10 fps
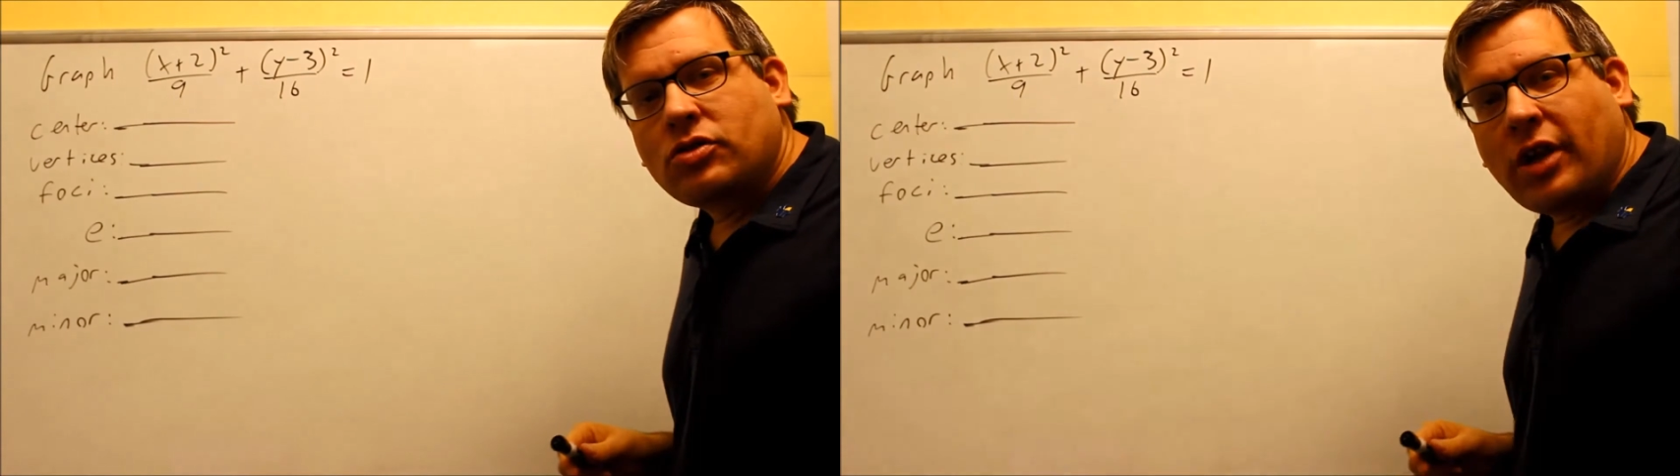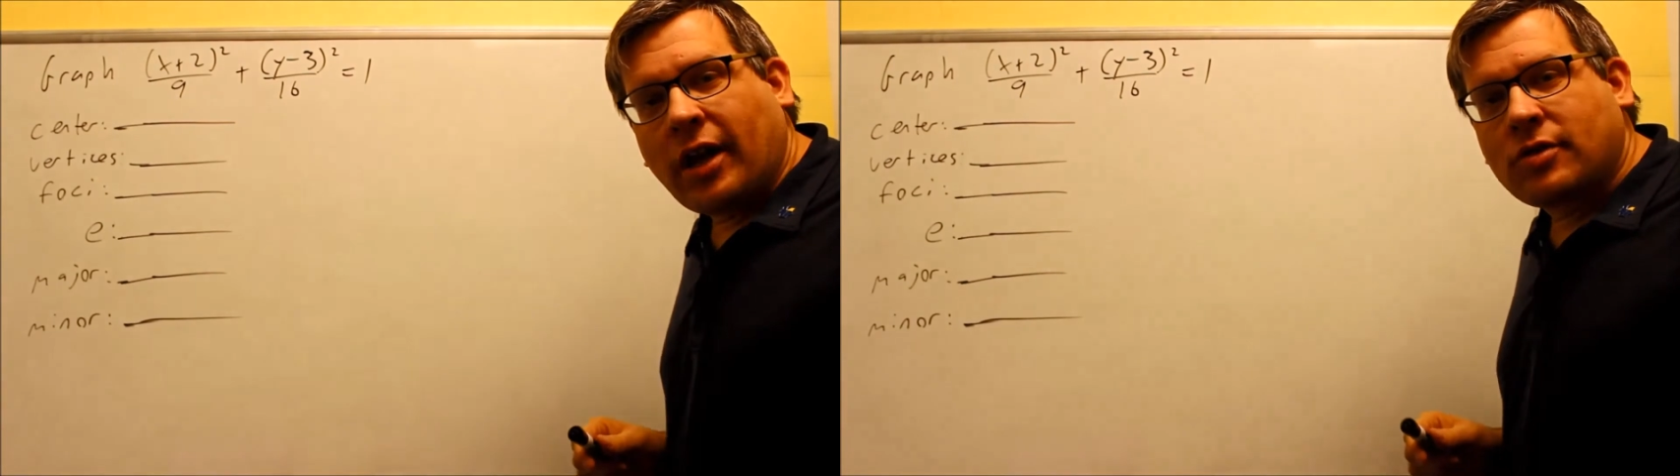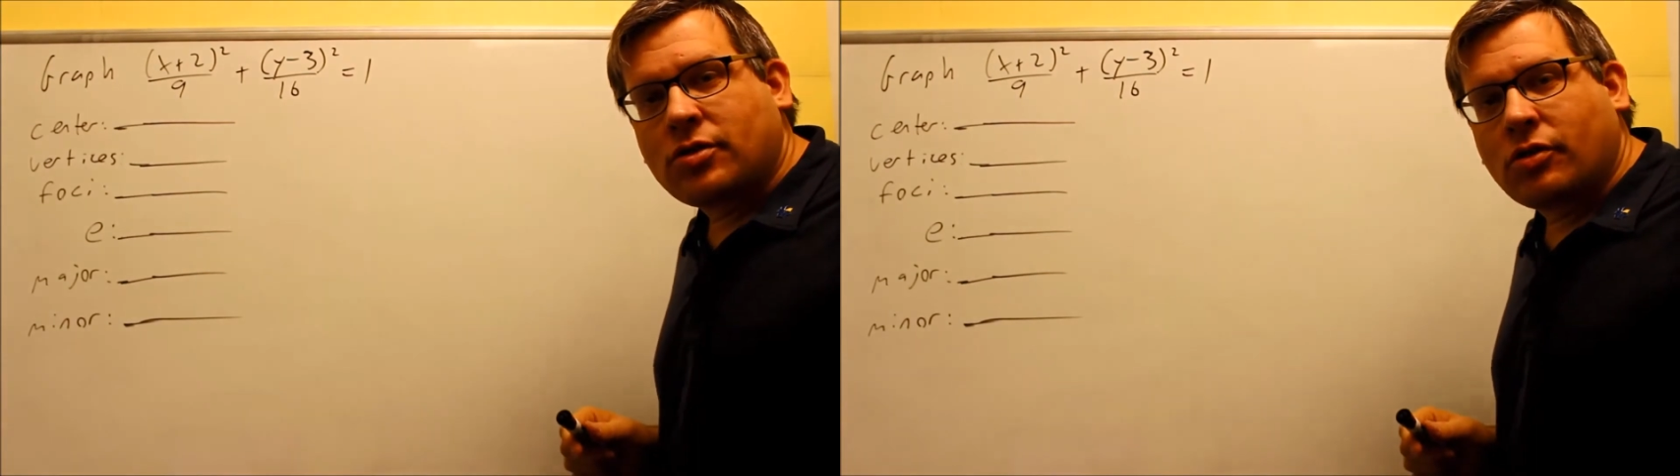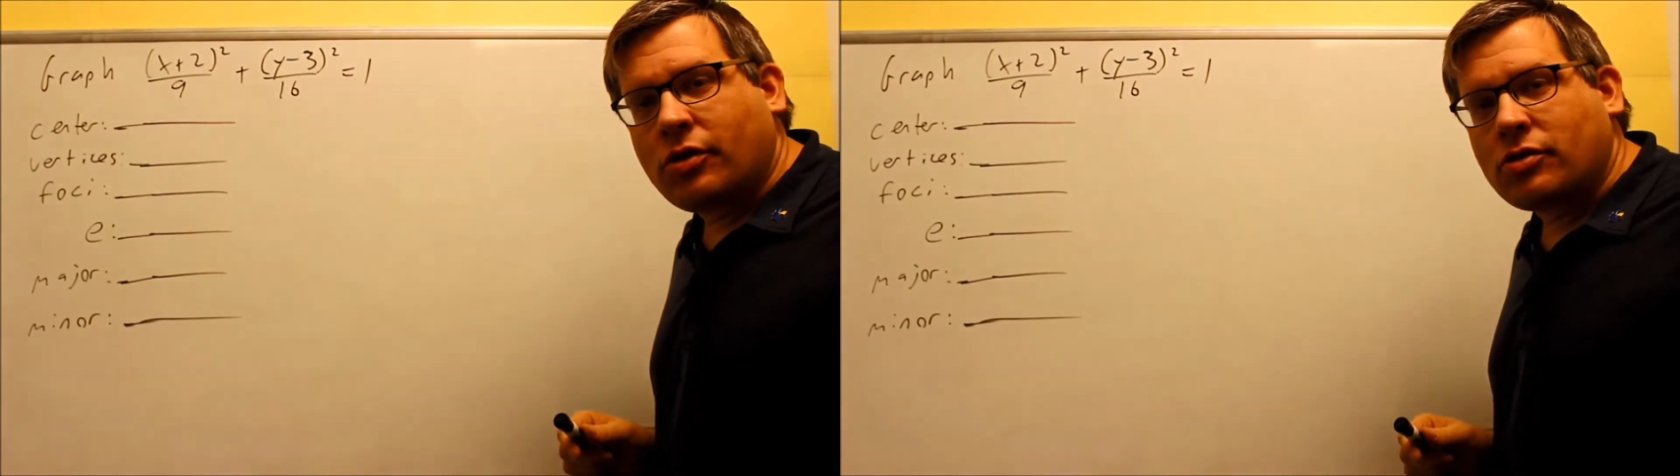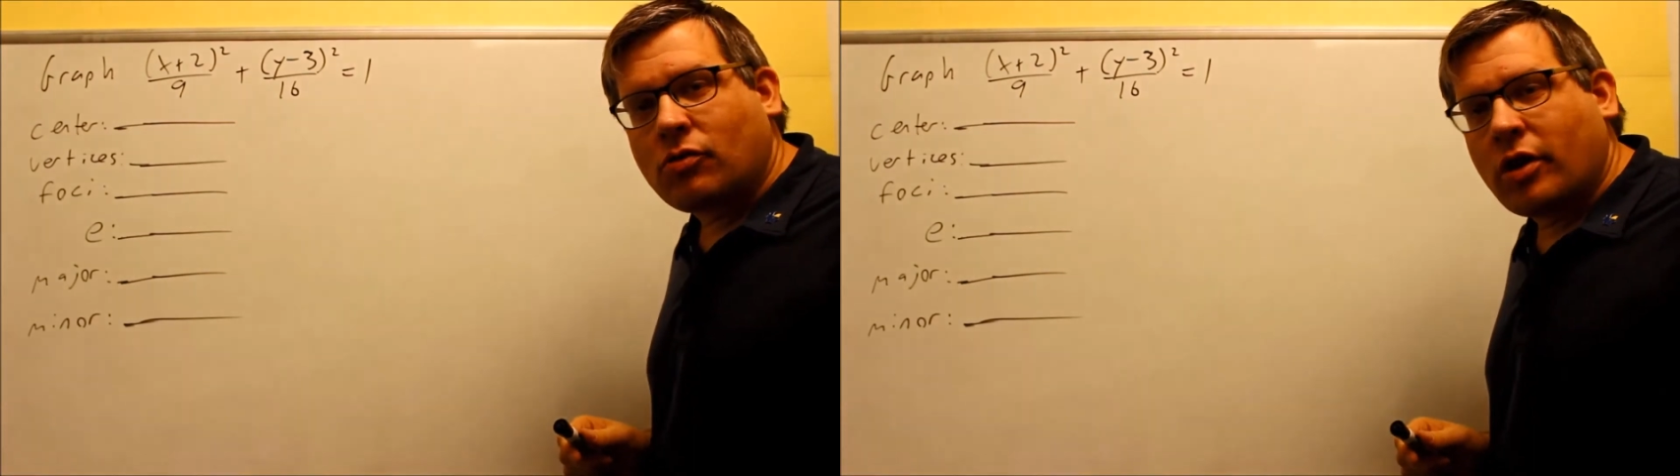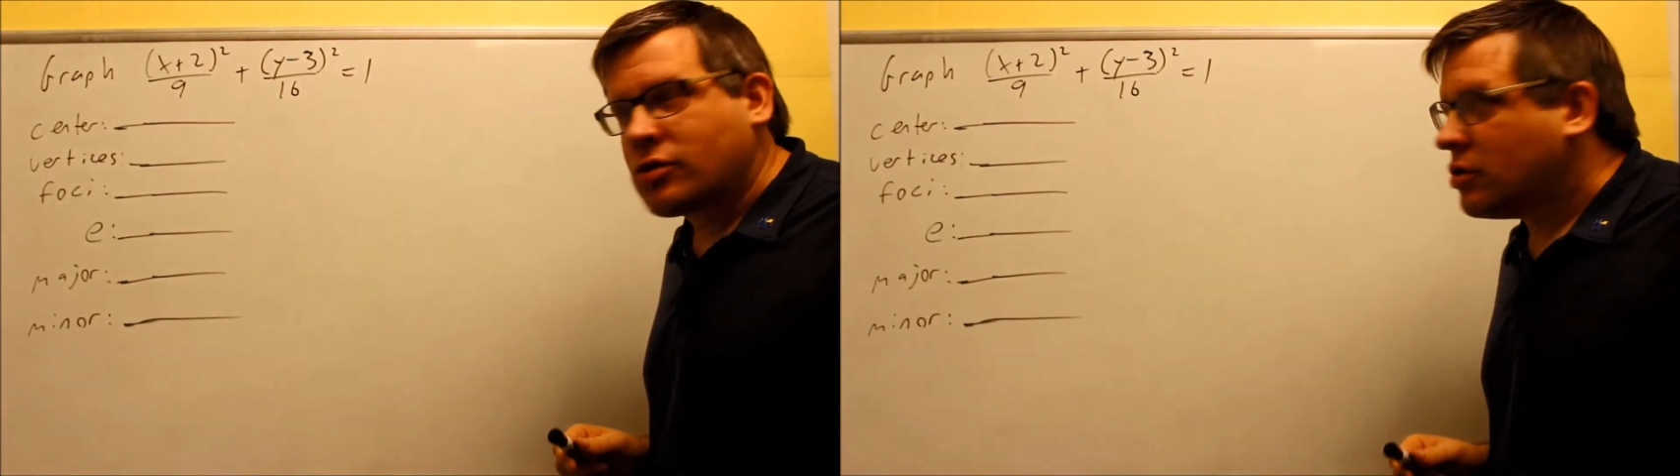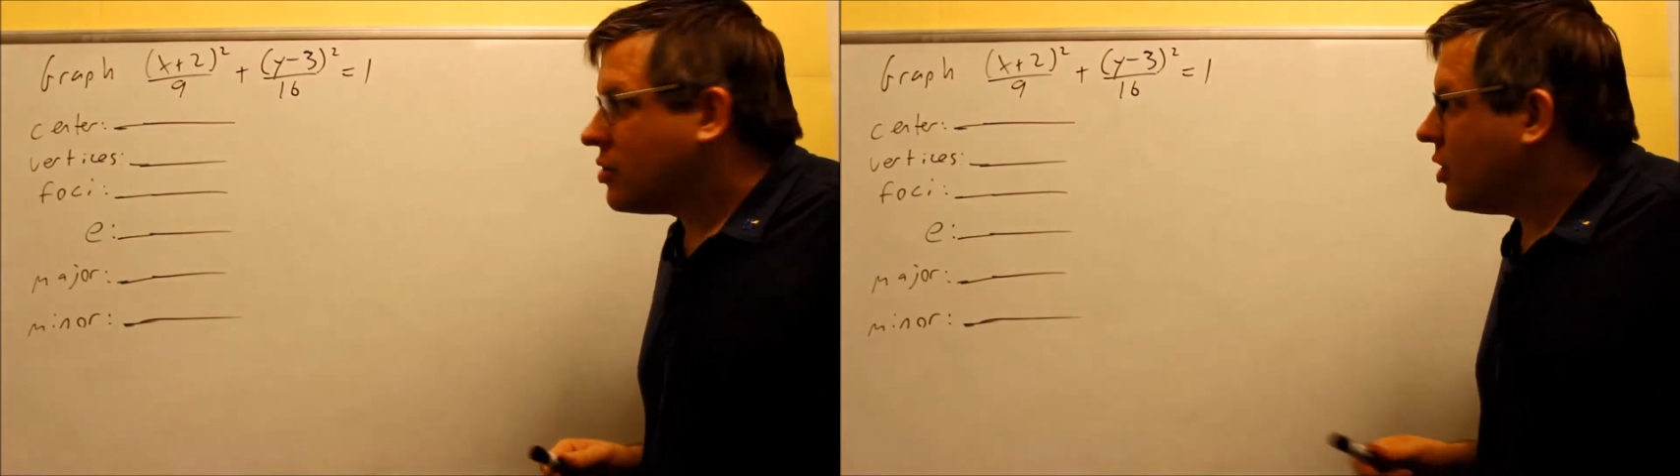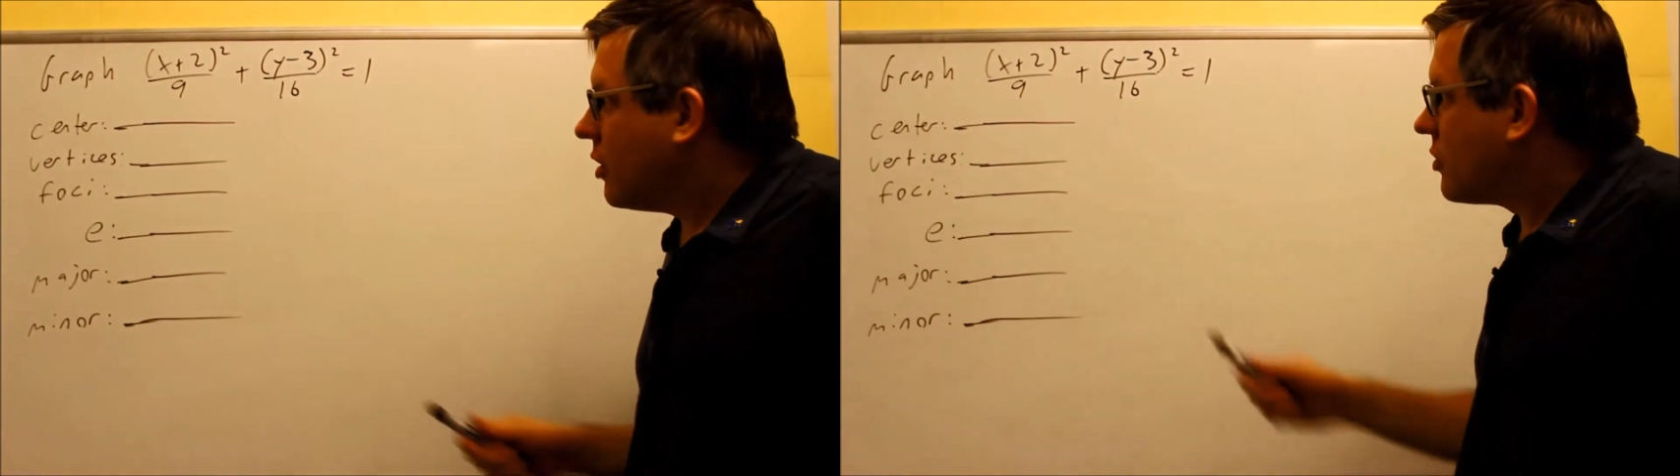to answer these
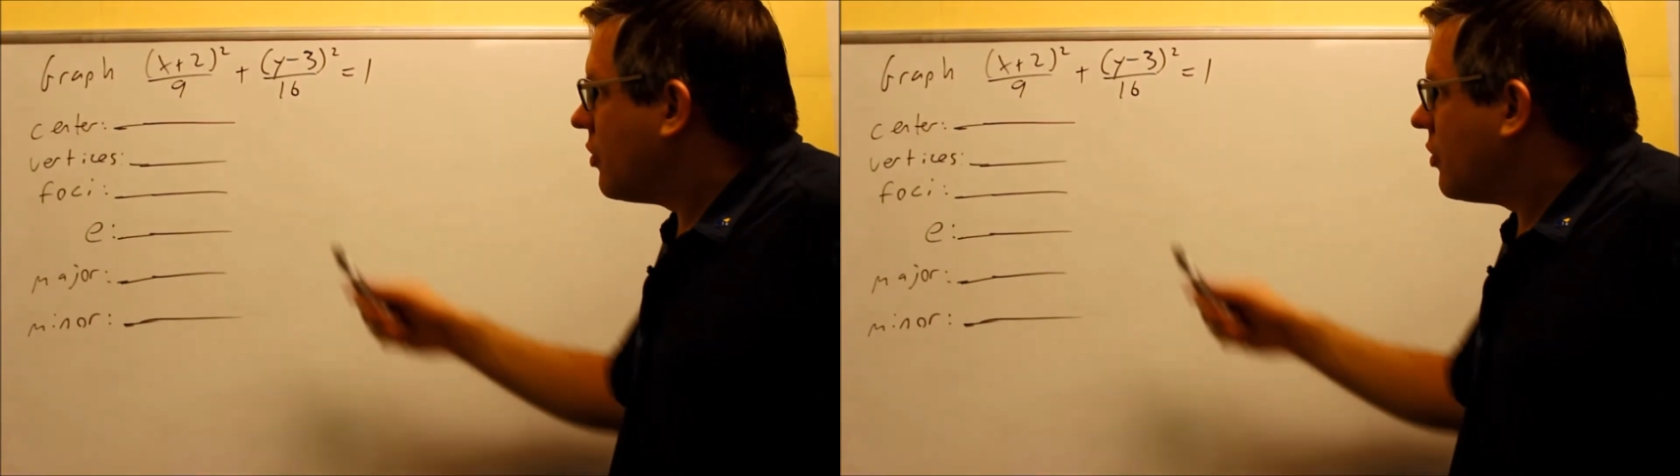questions here.